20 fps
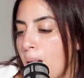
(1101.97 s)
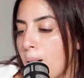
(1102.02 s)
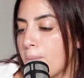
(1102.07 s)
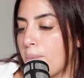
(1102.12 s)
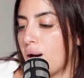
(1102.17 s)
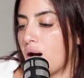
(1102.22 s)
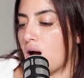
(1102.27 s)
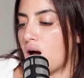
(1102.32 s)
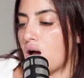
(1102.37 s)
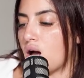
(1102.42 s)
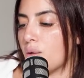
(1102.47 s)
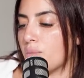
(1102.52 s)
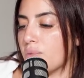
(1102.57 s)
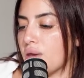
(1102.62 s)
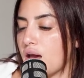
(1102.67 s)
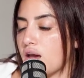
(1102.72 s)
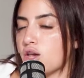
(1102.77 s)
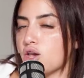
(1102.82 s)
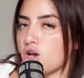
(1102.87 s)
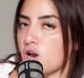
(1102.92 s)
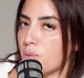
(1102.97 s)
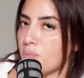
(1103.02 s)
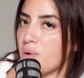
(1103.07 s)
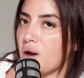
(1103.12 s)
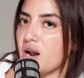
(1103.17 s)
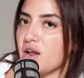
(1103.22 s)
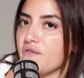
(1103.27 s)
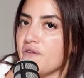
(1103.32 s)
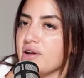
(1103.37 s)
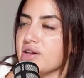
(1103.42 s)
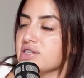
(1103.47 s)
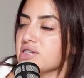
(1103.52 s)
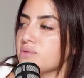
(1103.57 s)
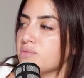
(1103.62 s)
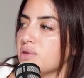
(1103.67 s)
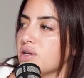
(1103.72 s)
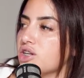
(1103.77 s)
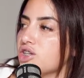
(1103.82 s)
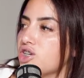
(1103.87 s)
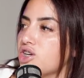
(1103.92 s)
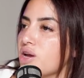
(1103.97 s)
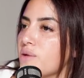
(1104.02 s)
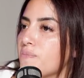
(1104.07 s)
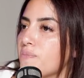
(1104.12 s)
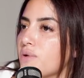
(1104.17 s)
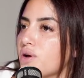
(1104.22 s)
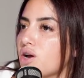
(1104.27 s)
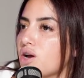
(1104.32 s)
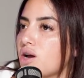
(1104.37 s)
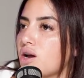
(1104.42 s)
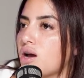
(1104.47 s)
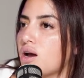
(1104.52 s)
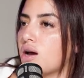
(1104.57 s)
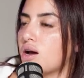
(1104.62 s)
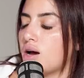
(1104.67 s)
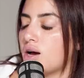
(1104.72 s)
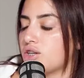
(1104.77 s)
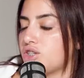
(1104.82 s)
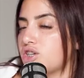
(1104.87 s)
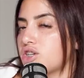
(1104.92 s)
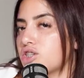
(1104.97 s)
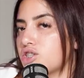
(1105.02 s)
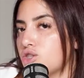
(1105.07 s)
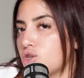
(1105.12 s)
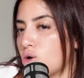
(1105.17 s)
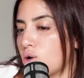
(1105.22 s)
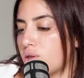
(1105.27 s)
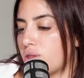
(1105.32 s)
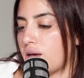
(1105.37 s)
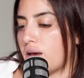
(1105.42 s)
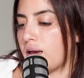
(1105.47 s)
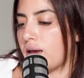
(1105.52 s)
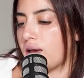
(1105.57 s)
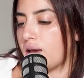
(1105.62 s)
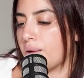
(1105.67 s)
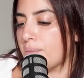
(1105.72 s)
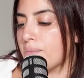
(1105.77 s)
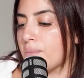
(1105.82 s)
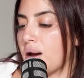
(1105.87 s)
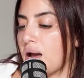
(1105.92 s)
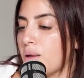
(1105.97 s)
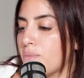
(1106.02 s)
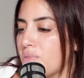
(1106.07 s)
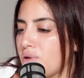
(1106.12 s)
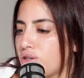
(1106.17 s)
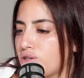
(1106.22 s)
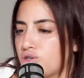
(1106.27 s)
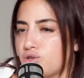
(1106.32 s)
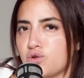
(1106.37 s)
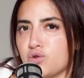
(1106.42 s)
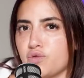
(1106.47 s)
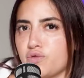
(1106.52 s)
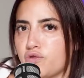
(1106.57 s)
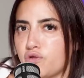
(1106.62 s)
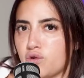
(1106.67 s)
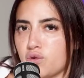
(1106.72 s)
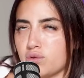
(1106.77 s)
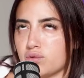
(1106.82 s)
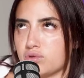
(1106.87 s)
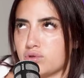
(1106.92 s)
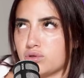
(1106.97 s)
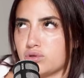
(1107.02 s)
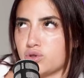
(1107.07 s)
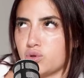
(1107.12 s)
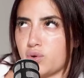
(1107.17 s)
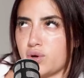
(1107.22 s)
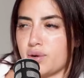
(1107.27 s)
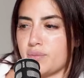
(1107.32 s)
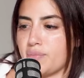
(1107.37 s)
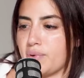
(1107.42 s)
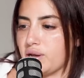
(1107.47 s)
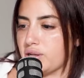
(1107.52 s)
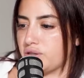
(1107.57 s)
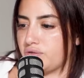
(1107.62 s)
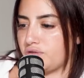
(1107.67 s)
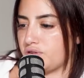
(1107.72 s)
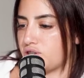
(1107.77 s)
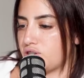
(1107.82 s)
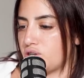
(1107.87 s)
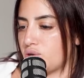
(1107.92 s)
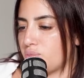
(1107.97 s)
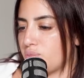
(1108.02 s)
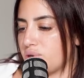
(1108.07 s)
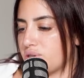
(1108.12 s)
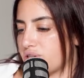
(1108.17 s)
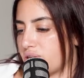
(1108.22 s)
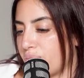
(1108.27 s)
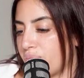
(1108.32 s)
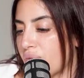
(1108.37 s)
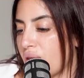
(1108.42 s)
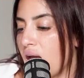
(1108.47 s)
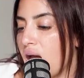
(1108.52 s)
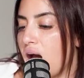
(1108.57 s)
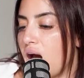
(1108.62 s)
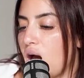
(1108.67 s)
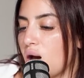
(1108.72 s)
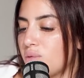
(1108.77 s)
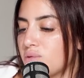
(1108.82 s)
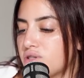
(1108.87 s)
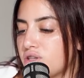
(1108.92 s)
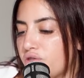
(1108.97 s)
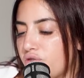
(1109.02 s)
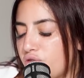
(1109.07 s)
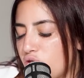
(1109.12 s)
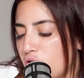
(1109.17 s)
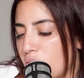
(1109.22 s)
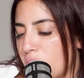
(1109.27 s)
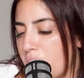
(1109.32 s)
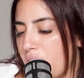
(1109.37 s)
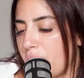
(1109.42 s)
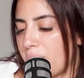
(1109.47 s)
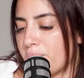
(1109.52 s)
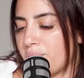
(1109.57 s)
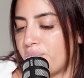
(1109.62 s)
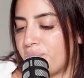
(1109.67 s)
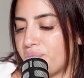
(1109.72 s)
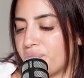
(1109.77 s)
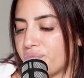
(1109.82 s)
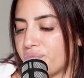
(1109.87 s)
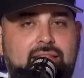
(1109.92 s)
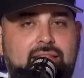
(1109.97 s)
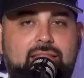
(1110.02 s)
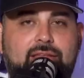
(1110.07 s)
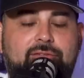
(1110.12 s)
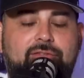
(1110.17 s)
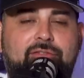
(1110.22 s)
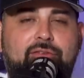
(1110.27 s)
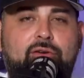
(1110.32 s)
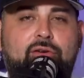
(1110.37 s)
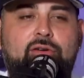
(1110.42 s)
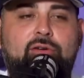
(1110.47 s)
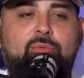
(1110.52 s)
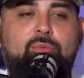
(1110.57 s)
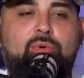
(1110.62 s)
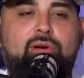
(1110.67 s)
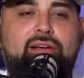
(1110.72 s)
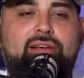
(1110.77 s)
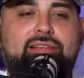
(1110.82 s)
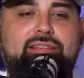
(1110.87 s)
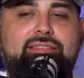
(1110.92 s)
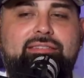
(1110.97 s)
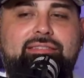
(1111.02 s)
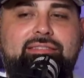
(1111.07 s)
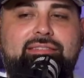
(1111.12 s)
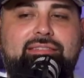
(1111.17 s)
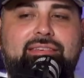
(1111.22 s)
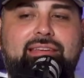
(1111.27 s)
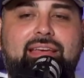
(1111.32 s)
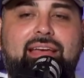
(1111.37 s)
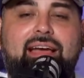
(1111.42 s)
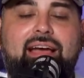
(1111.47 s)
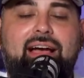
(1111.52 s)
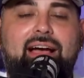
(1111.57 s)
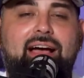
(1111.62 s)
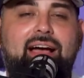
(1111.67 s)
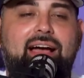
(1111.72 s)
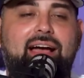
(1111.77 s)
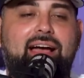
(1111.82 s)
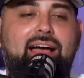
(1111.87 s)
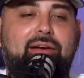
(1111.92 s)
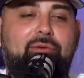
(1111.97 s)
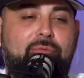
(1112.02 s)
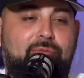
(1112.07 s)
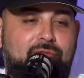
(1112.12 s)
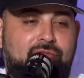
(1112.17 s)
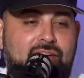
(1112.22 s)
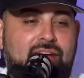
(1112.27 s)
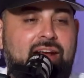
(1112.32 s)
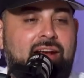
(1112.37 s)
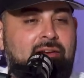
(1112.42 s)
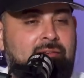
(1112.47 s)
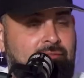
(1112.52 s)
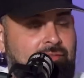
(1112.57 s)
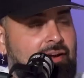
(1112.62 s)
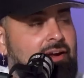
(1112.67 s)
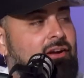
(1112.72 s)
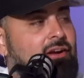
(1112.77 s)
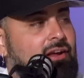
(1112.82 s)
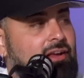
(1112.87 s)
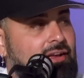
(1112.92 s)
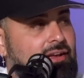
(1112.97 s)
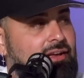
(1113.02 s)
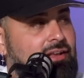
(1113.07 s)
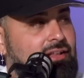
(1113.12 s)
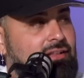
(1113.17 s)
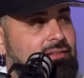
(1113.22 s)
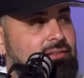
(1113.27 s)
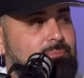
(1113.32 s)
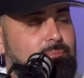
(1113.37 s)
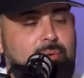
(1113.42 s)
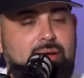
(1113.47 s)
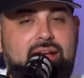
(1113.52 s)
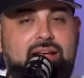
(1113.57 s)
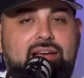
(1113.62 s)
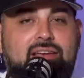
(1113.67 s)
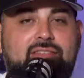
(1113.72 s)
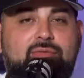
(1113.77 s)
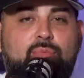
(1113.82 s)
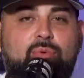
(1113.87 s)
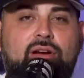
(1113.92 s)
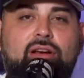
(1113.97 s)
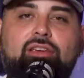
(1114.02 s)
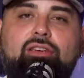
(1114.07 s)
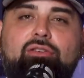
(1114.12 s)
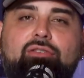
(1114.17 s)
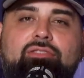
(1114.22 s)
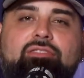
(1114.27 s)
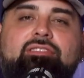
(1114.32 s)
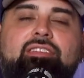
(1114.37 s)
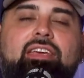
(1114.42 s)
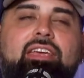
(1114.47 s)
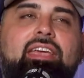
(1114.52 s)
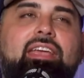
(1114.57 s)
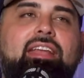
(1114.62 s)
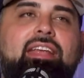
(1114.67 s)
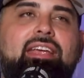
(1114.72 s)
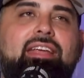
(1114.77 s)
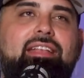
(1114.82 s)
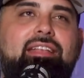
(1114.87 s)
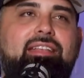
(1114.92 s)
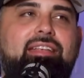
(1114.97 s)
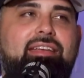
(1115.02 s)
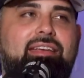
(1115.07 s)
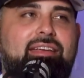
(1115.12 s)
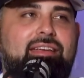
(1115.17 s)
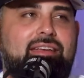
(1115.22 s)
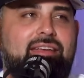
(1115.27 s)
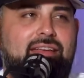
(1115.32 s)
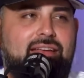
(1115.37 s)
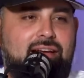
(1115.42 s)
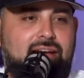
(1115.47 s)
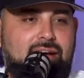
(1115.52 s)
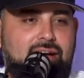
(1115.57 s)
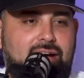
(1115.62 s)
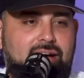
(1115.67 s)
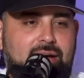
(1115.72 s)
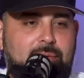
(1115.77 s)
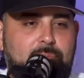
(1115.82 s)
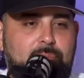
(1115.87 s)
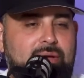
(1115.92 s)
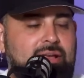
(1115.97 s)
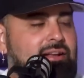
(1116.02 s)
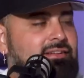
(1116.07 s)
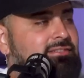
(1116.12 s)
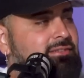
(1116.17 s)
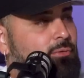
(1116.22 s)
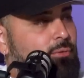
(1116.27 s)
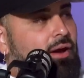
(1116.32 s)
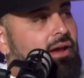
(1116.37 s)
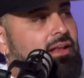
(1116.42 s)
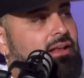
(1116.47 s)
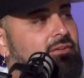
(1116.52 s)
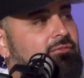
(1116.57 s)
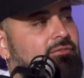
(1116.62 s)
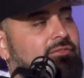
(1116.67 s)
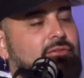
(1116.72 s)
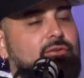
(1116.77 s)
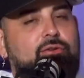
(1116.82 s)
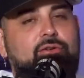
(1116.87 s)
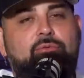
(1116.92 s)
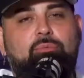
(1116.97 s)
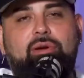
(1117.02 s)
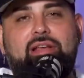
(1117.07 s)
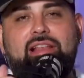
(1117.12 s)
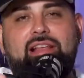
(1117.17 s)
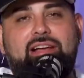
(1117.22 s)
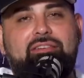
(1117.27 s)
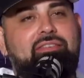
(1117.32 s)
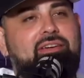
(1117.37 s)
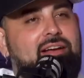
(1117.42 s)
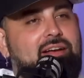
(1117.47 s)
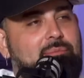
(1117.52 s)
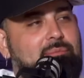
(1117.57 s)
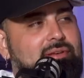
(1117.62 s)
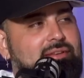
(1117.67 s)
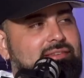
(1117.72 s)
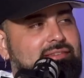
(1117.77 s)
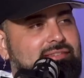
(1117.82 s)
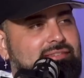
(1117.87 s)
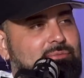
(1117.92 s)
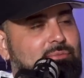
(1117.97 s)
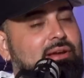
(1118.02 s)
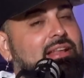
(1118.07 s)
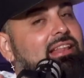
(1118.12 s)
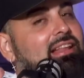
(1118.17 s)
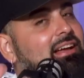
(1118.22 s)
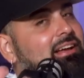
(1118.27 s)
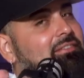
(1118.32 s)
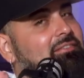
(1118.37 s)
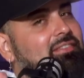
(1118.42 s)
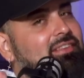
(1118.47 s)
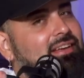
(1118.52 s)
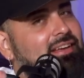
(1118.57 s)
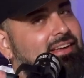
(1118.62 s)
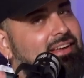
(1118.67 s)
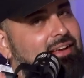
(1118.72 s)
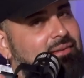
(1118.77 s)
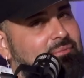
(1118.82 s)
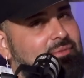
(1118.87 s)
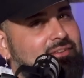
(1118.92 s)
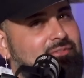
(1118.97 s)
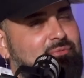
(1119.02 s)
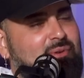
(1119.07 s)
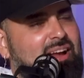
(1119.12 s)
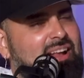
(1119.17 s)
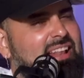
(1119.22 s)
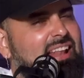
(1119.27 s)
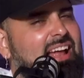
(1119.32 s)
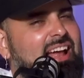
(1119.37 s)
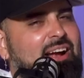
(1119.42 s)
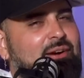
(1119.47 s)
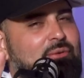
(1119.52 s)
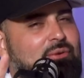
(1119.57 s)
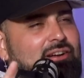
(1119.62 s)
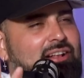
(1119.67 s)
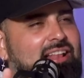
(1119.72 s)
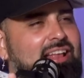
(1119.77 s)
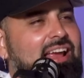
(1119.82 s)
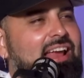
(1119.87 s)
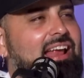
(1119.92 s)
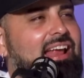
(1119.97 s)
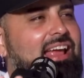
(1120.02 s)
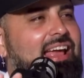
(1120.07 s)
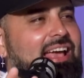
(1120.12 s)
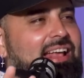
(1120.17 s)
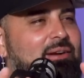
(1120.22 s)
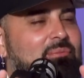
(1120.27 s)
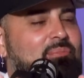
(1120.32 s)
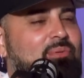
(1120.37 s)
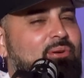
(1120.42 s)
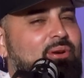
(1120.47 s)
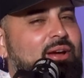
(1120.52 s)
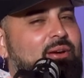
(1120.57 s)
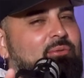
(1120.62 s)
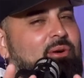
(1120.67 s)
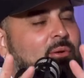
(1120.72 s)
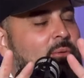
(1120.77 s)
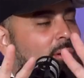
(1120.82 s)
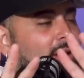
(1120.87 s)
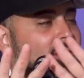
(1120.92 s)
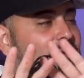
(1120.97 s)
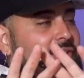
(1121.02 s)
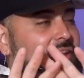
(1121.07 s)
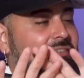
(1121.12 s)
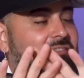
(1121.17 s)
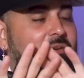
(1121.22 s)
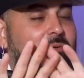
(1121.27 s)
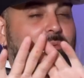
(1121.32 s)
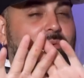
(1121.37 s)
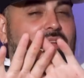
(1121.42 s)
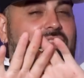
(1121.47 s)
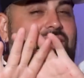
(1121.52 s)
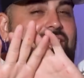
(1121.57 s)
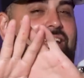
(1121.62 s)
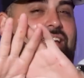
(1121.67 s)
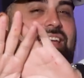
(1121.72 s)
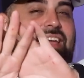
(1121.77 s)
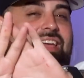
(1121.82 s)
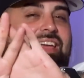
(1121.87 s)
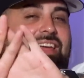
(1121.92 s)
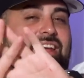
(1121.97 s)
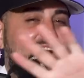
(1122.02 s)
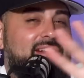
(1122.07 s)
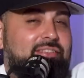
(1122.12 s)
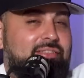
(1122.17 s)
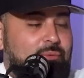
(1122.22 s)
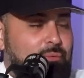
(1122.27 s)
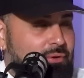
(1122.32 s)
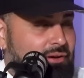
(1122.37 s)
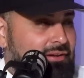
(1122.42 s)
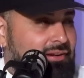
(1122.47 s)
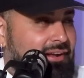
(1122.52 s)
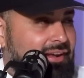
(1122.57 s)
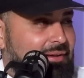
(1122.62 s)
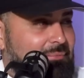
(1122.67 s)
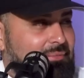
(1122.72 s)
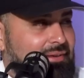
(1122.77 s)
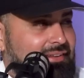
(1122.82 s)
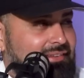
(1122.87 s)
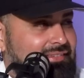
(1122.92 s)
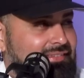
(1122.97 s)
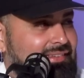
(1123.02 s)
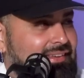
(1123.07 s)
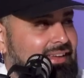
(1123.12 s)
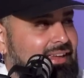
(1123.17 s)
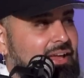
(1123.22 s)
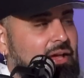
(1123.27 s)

But you could probably find something cheaper. I just know that it might be 2 full twin beds for some reason. How was the food, babe? The food was very, very good because we're used to eating Mediterranean food. We love hummus. We loved hummus. Right now, we're like at a point where we don't even want to hear the word hummus,